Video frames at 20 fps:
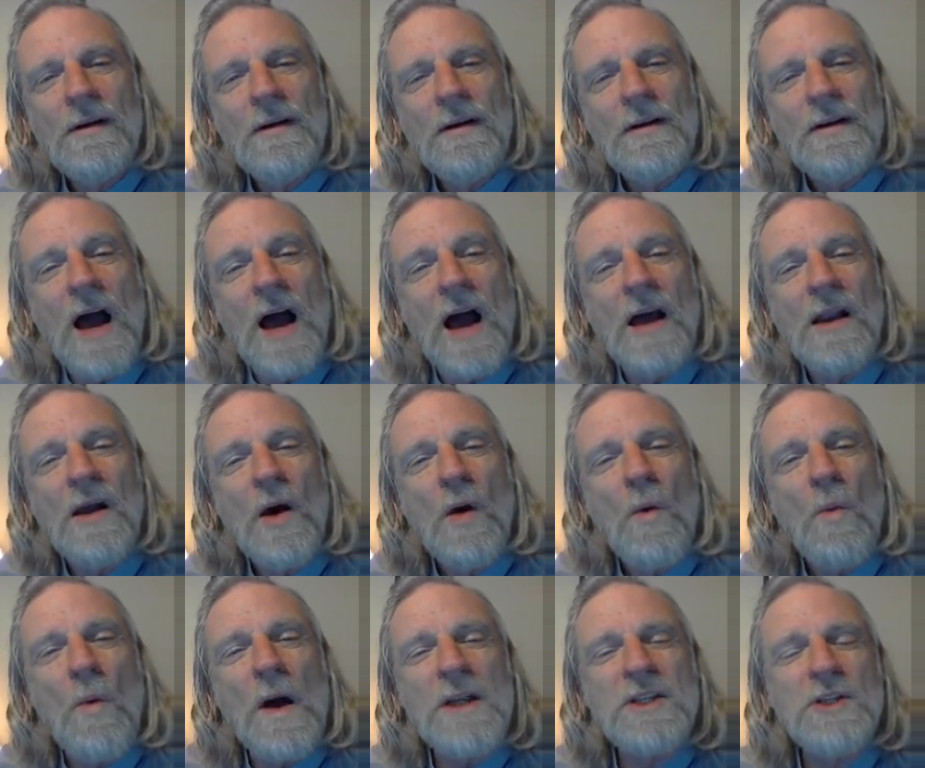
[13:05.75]
Not
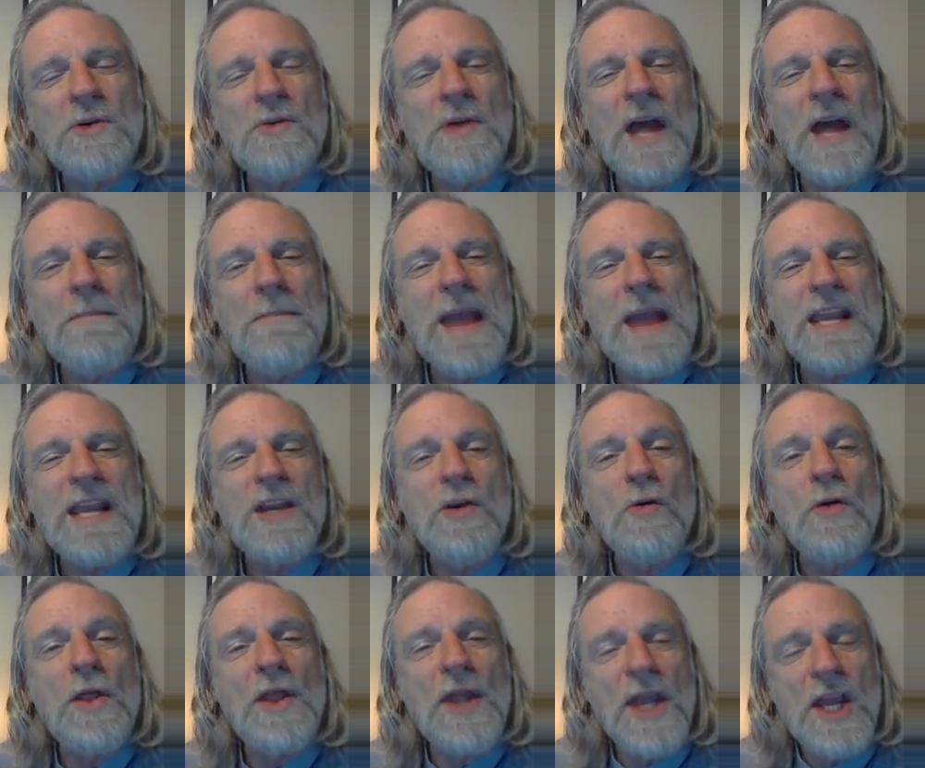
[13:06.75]
what do they make
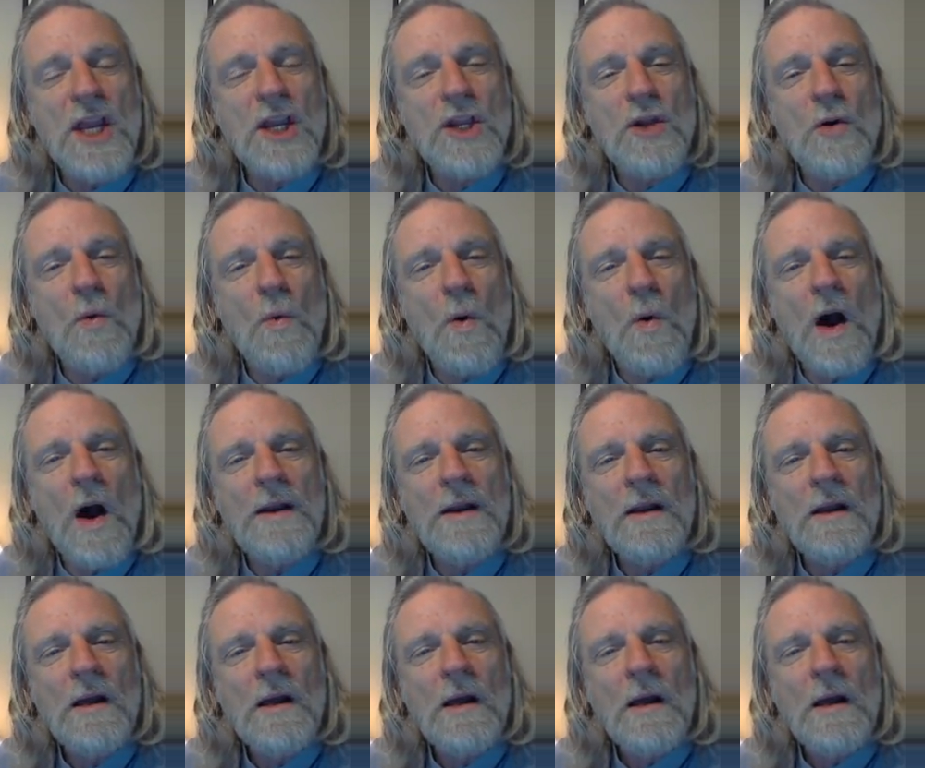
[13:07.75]
you think you want.